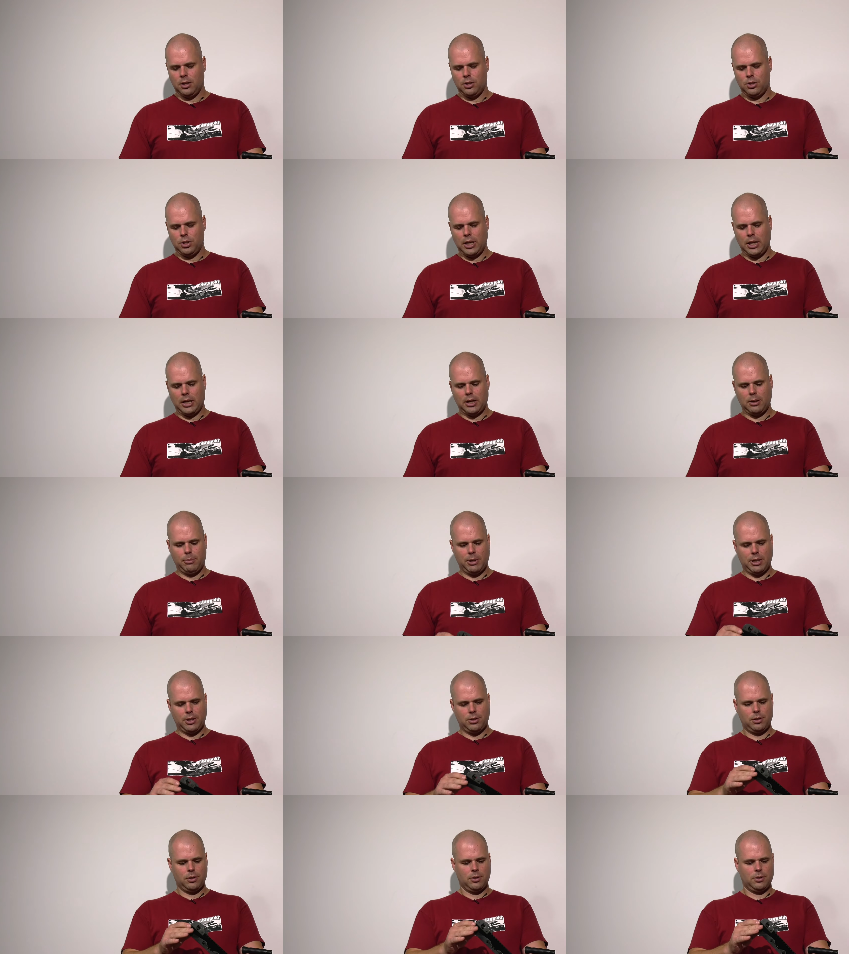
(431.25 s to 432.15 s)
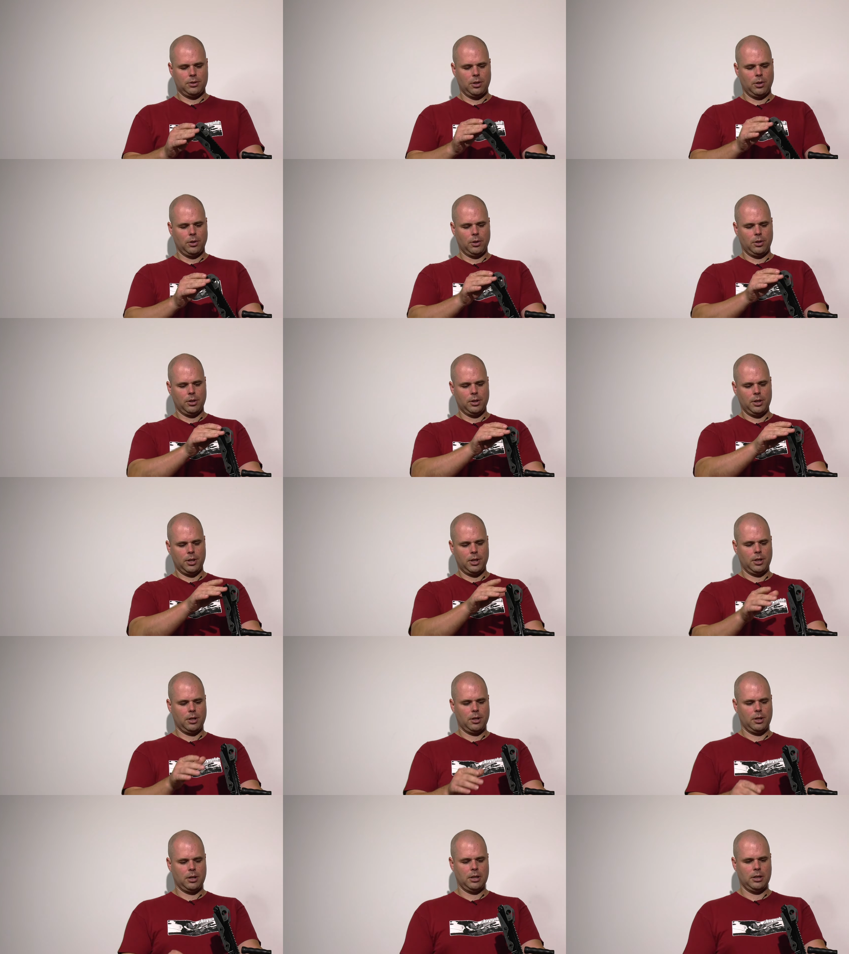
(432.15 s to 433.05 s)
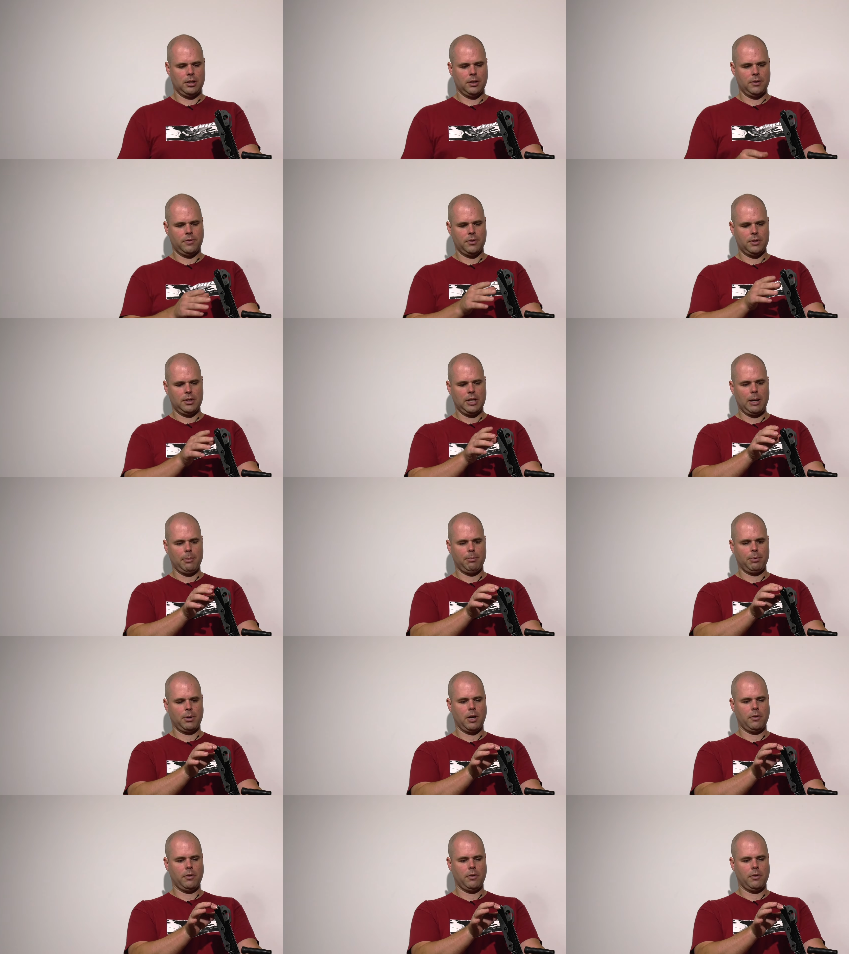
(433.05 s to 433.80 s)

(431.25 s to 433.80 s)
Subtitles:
Check and make sure it's all clear. Lift the top